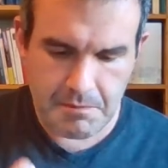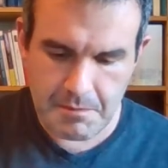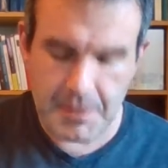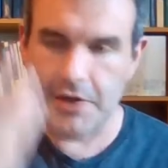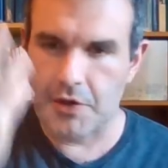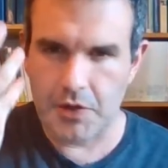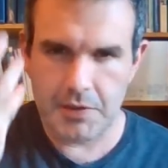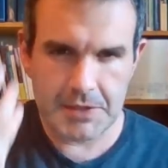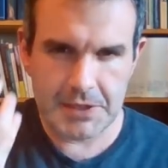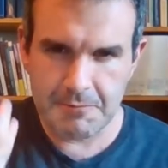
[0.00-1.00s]
Big oak,
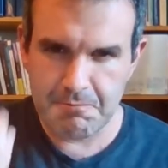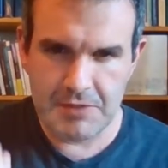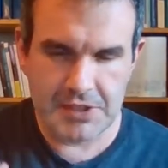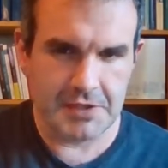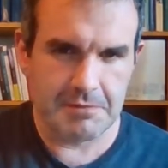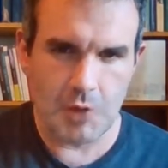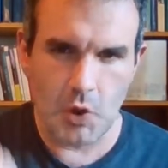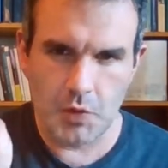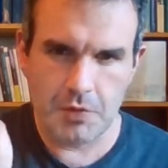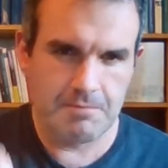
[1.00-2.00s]
just an
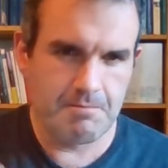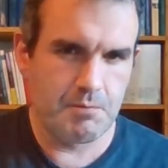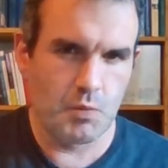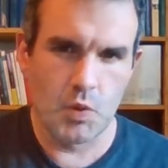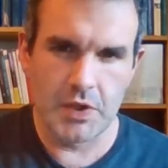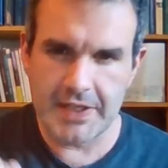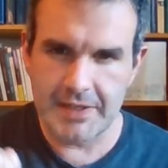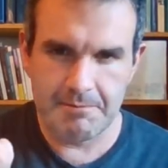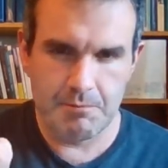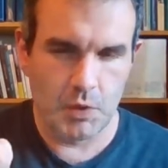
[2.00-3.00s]
oak
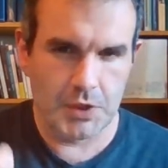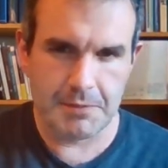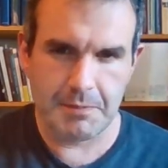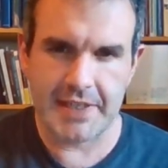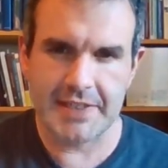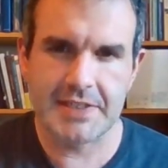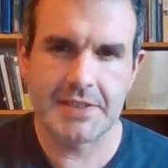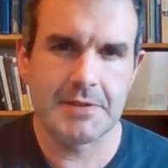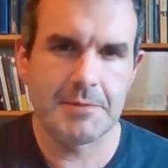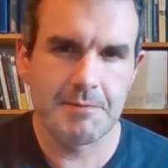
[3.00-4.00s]
woody wood
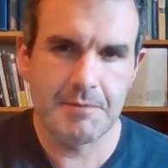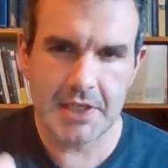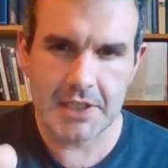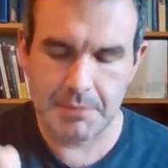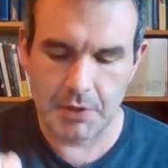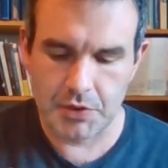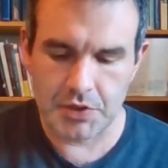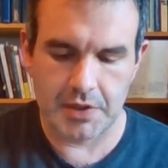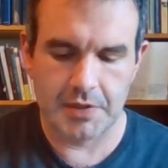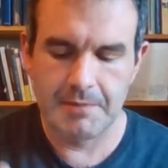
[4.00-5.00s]
spice
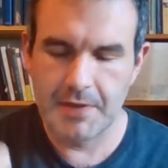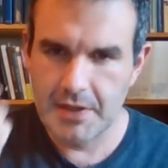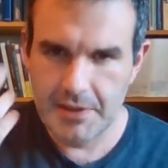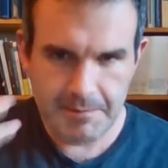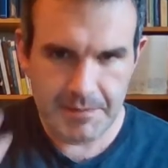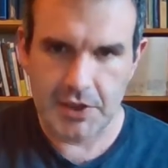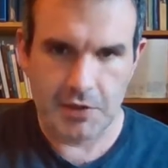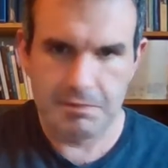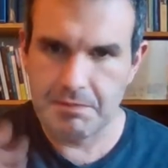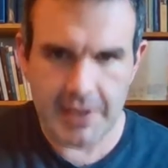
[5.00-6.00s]
explosion. You
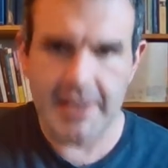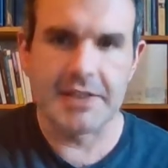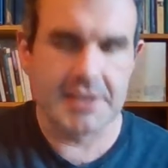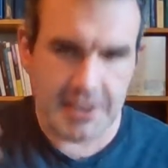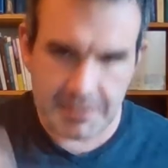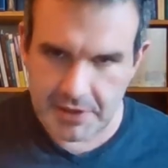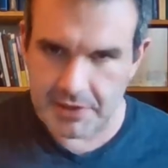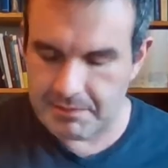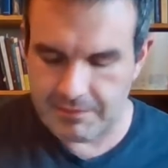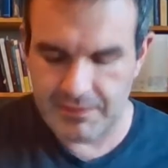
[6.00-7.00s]
know, again,
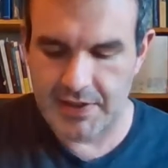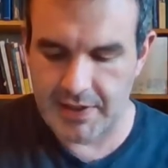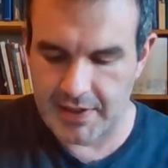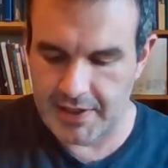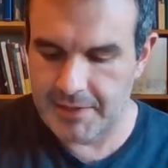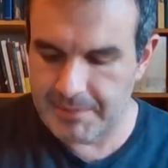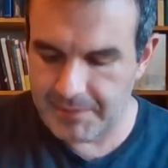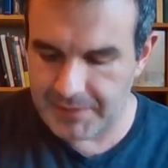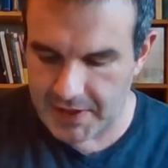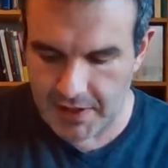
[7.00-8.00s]
cinnamon, vanilla,
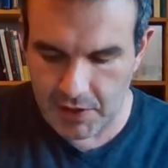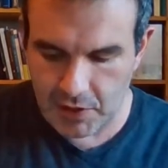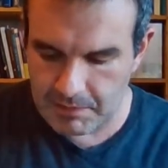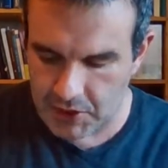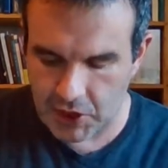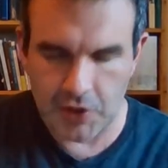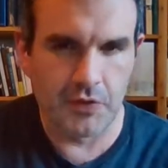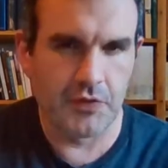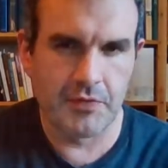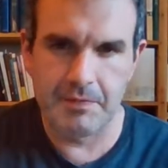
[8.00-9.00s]

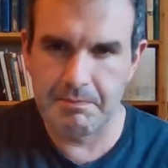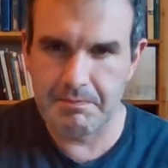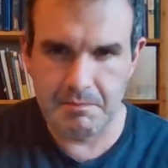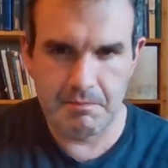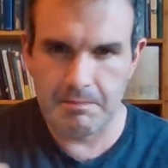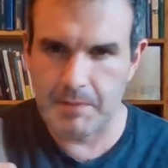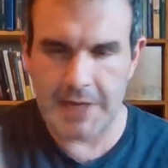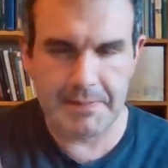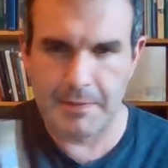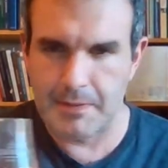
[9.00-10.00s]
clove,
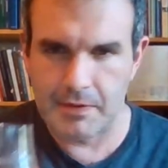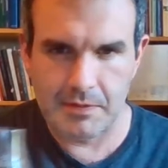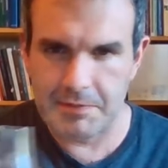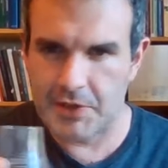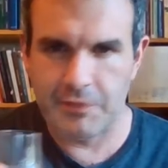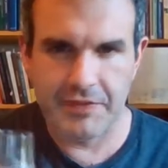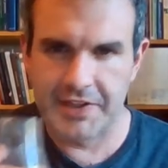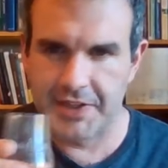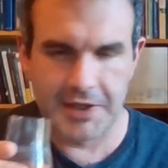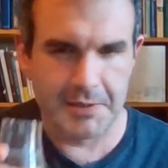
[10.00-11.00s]
black pepper, you know,
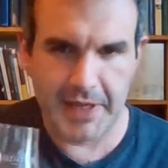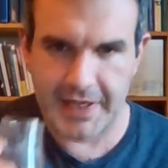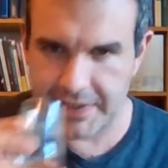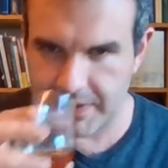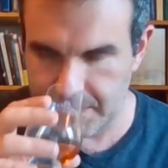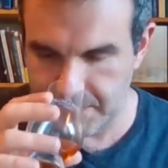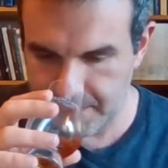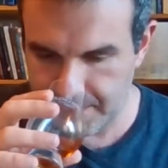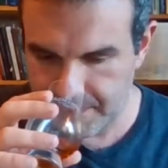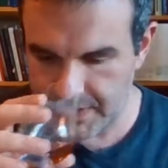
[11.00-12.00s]
fill in all the blanks.
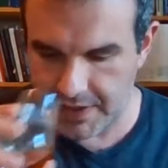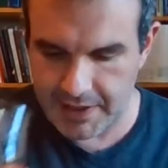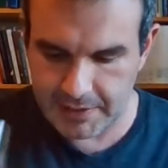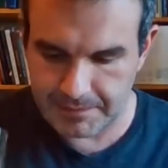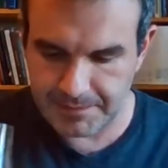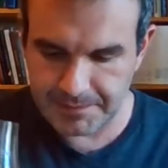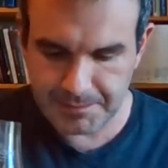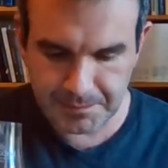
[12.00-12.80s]
But